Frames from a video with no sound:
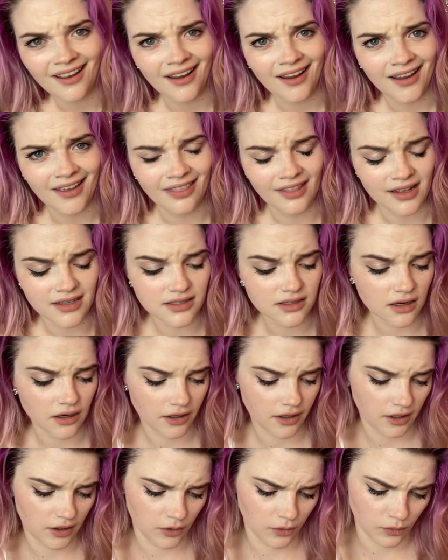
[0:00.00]
And that's not
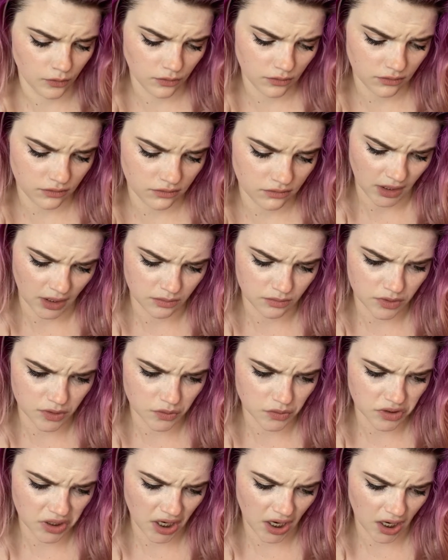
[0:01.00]
cute. I'm so
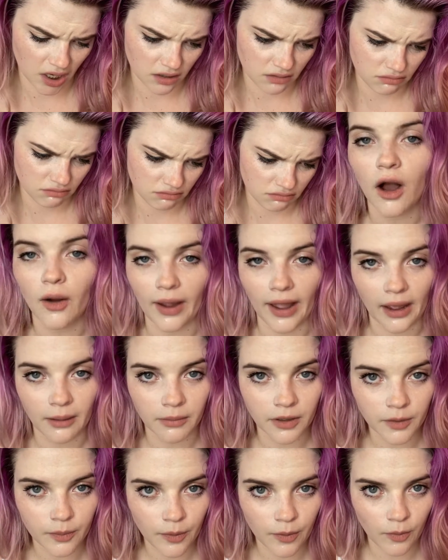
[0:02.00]
sad. Okay, I'm
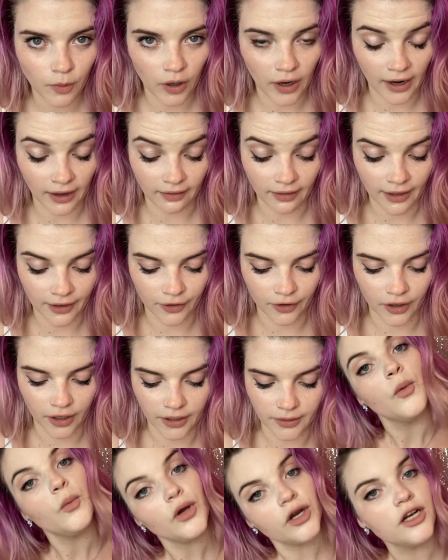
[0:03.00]
gonna put more eyeliner
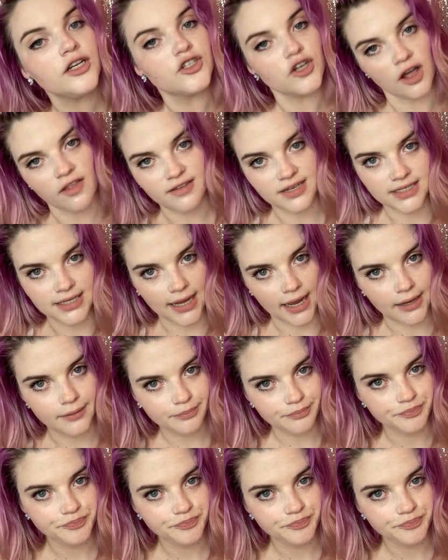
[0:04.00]
on. We're gonna try this again.